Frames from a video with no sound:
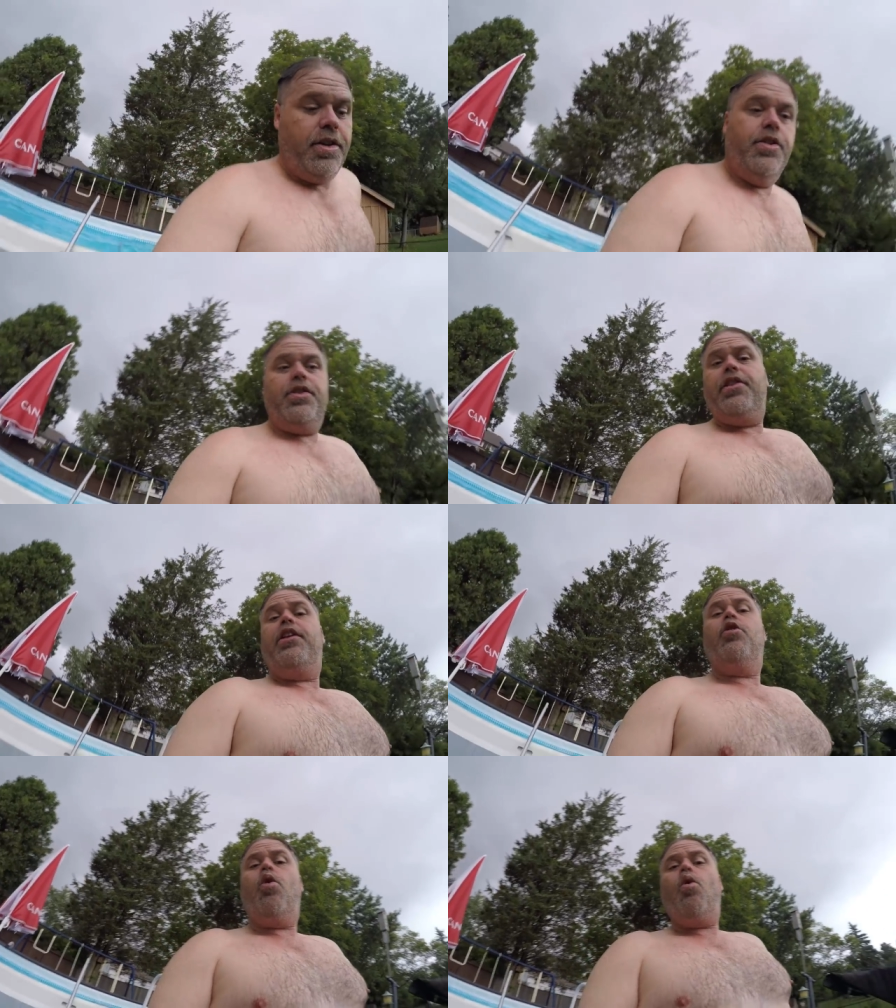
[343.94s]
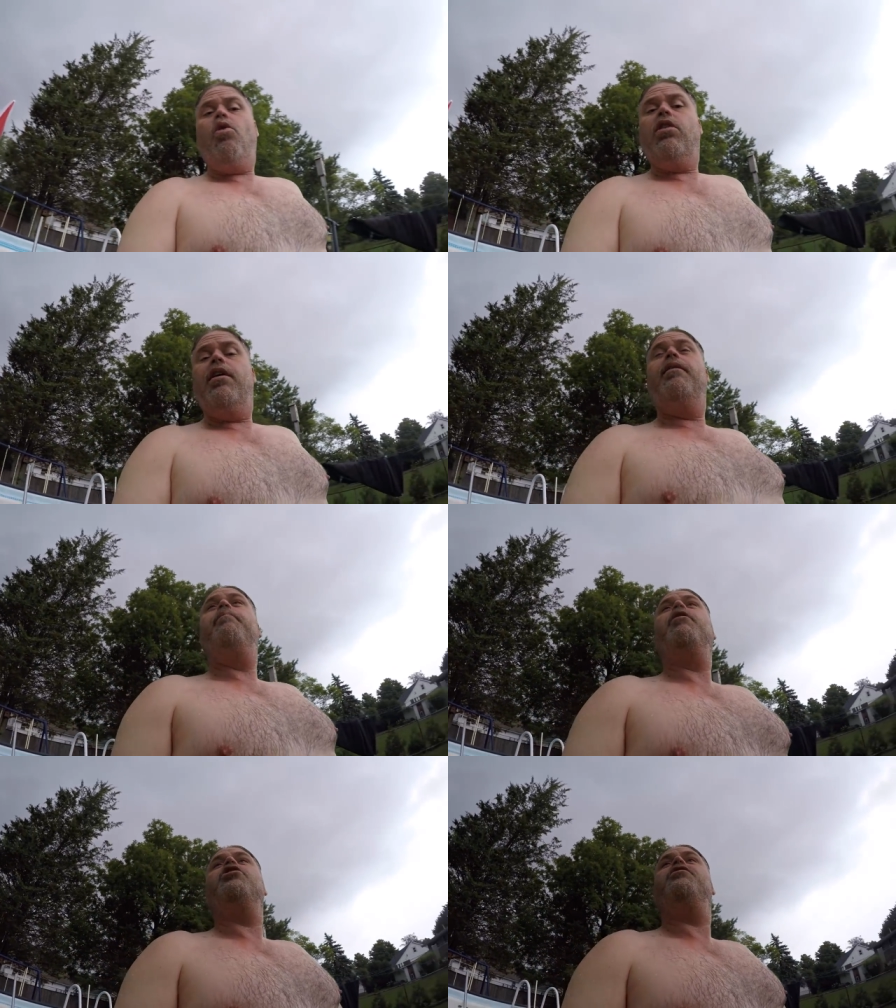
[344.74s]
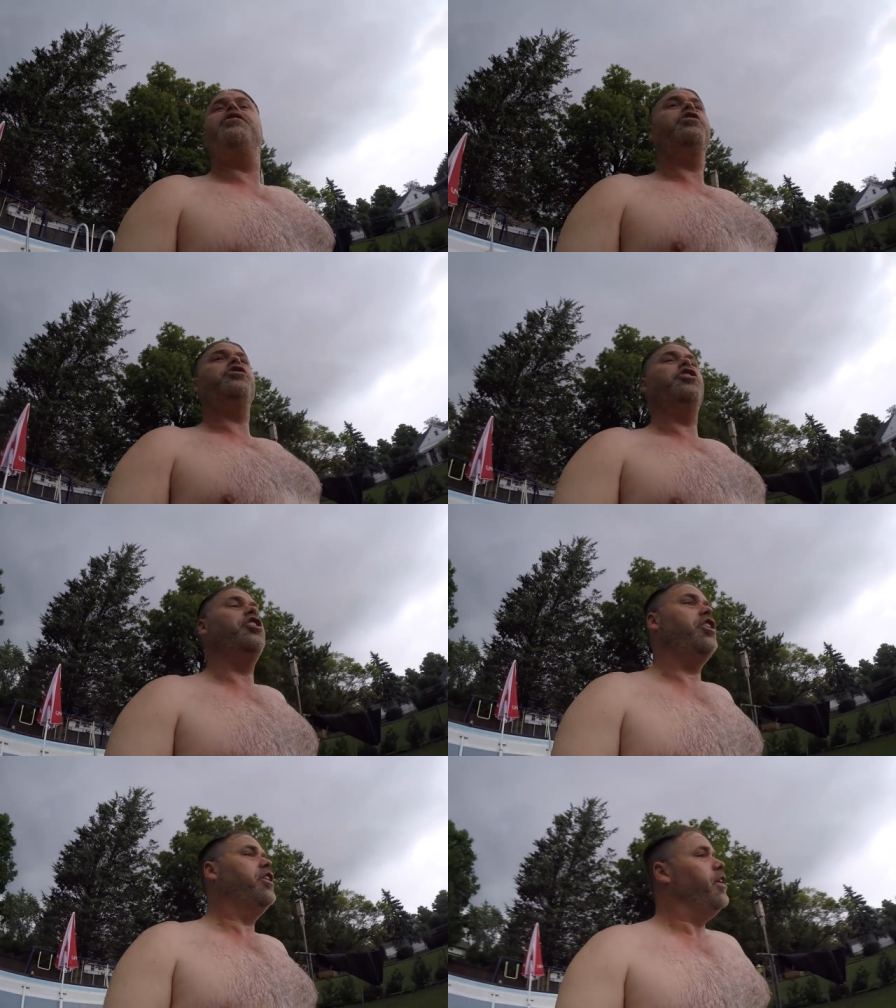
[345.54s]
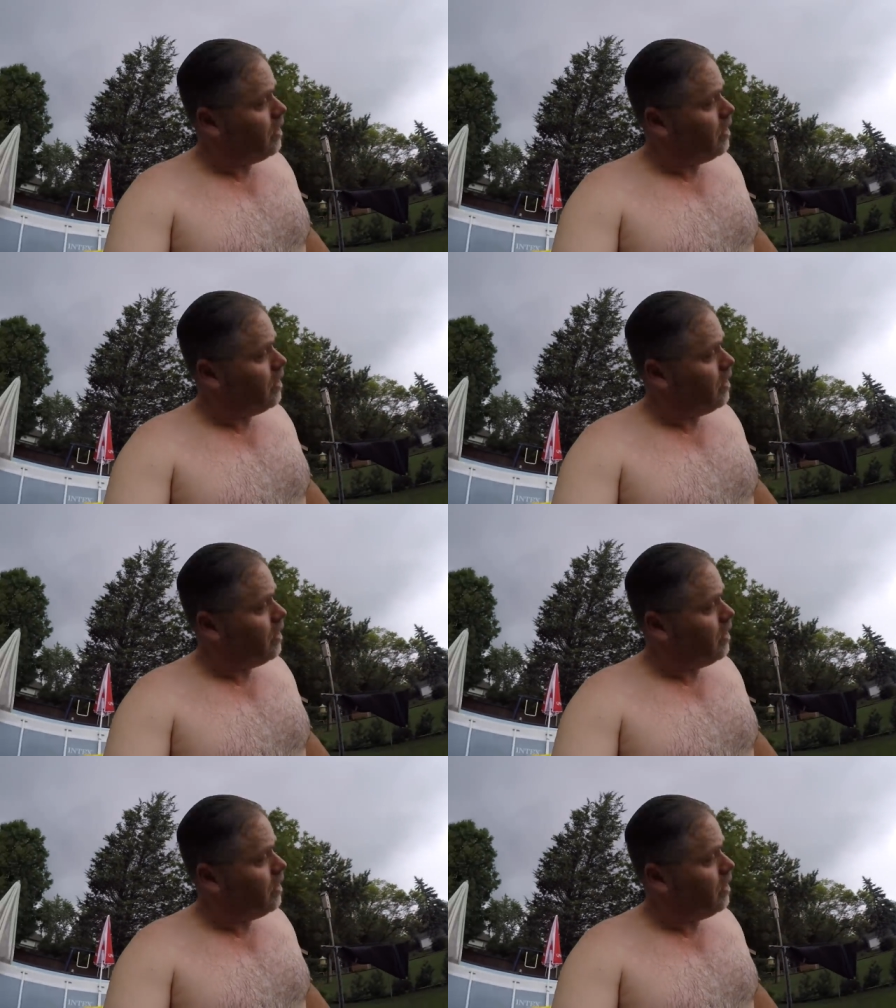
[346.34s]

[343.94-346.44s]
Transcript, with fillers: She's a little cold, but she feels good.